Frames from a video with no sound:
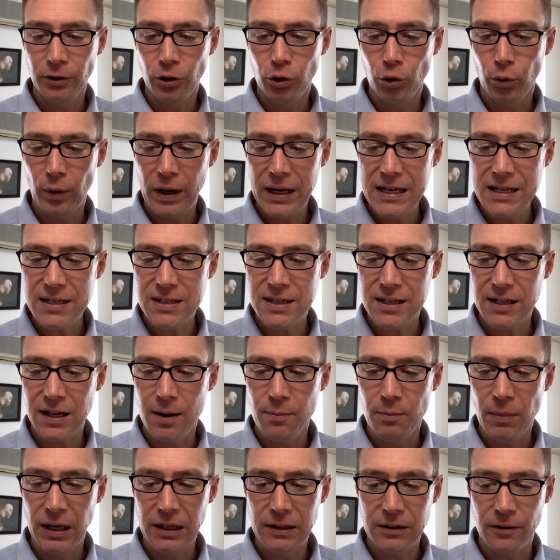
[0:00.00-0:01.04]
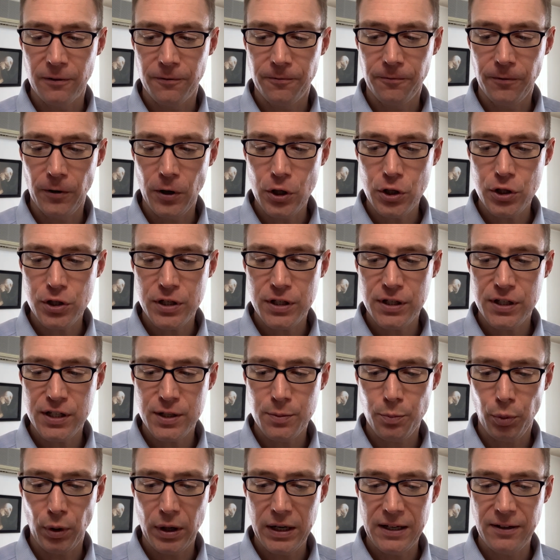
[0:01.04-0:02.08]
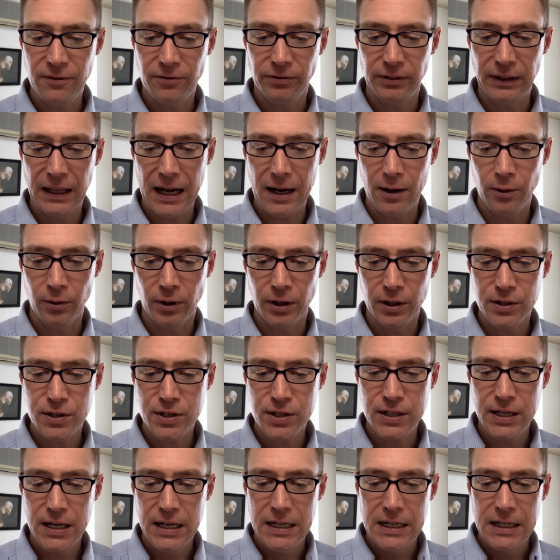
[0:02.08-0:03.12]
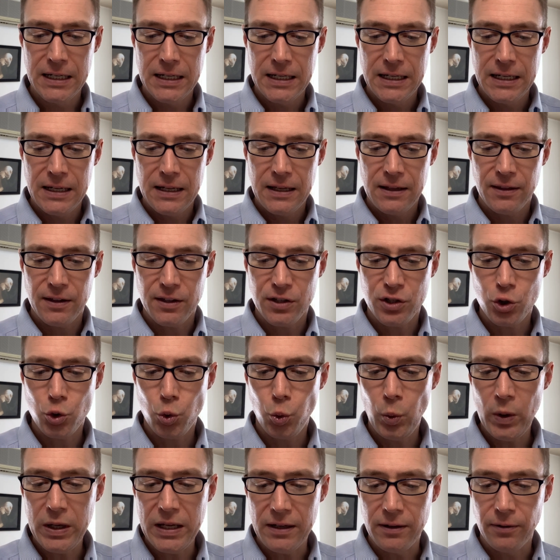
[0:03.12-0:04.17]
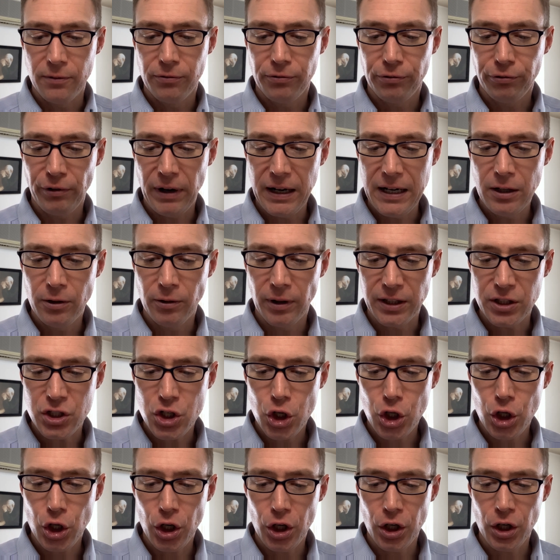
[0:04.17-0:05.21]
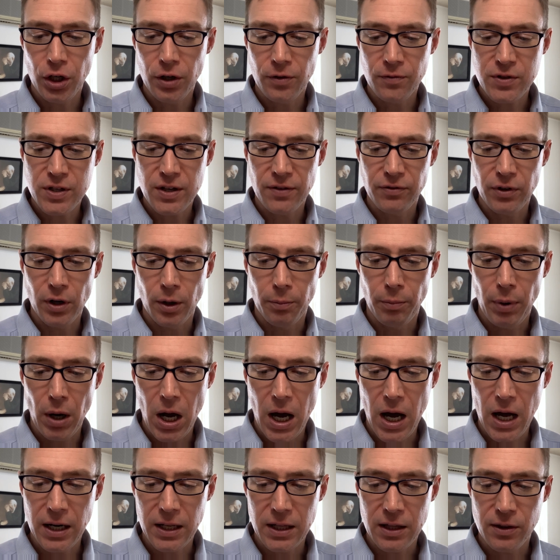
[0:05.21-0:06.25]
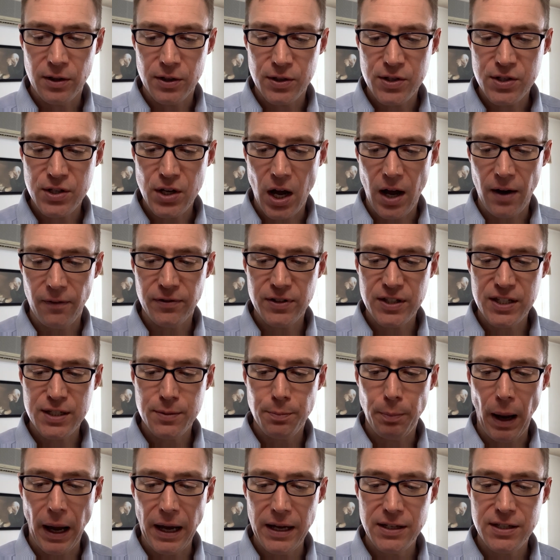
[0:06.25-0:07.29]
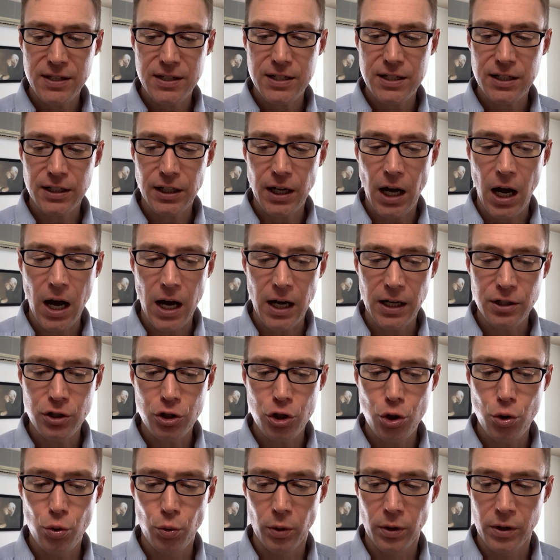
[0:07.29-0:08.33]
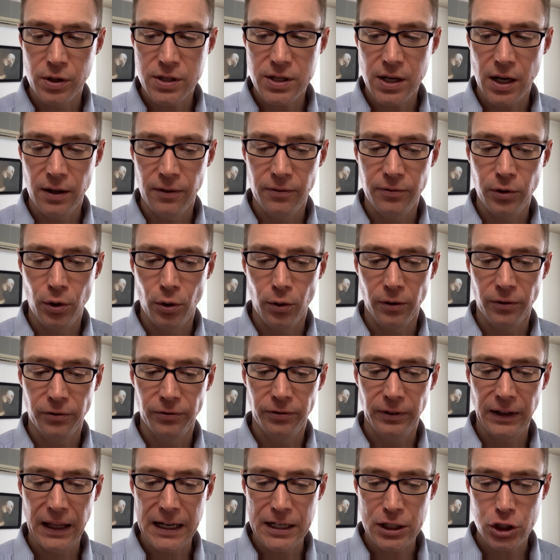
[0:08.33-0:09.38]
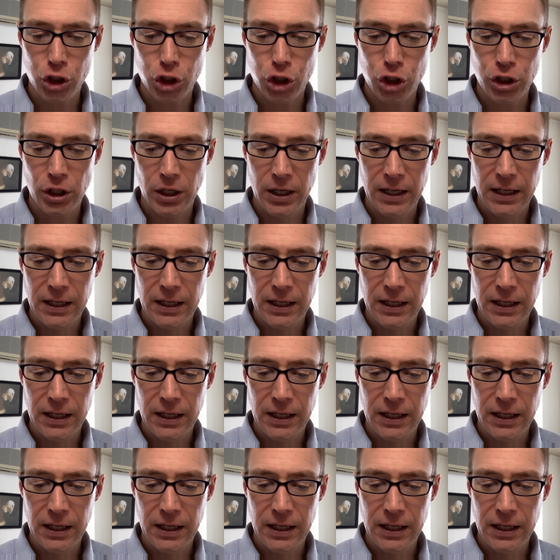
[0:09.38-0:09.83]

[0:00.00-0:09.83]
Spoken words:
grazing among the first spring flowers. The sweet, fragrant curves of your body, the soft, spiced contours of your flesh.